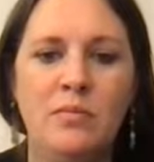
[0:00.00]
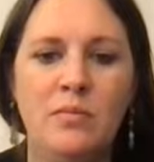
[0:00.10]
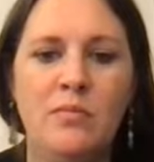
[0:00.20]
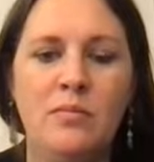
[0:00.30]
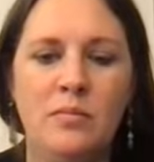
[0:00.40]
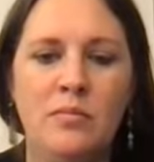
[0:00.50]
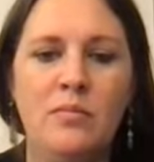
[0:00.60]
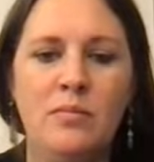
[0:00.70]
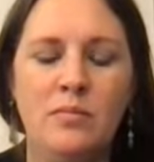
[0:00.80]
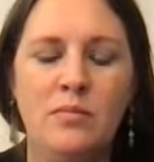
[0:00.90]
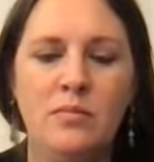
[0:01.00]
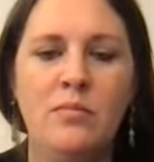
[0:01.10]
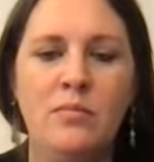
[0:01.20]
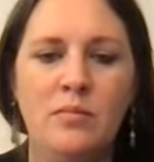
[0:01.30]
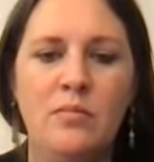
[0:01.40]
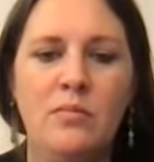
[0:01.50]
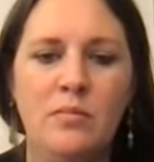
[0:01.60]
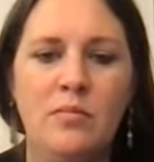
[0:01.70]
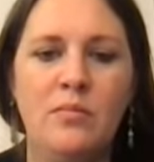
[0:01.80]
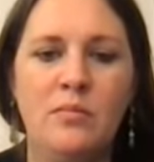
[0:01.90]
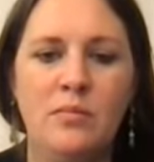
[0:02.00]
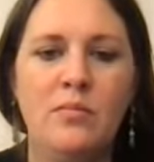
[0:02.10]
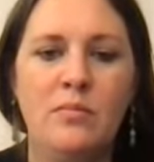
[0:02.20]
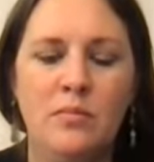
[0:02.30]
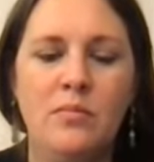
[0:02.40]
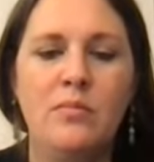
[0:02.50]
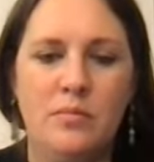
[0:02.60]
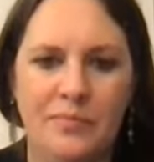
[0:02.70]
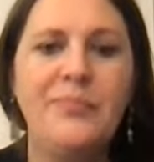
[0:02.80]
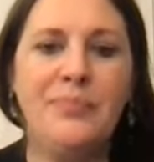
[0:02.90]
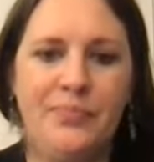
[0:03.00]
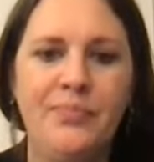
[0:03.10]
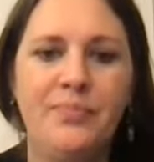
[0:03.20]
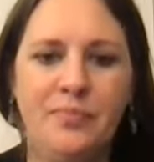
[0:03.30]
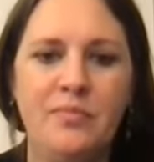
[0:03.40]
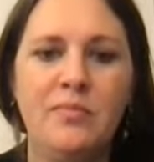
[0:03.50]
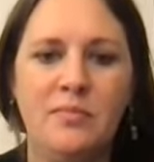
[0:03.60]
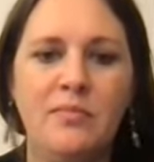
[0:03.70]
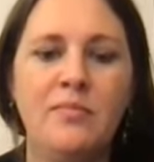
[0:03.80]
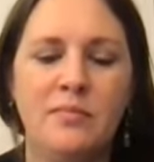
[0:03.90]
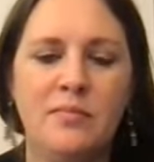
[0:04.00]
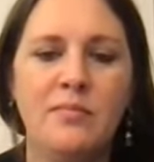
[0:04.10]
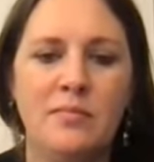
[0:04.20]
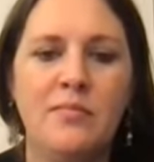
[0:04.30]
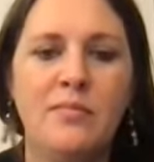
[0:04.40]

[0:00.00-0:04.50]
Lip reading: (not speaking)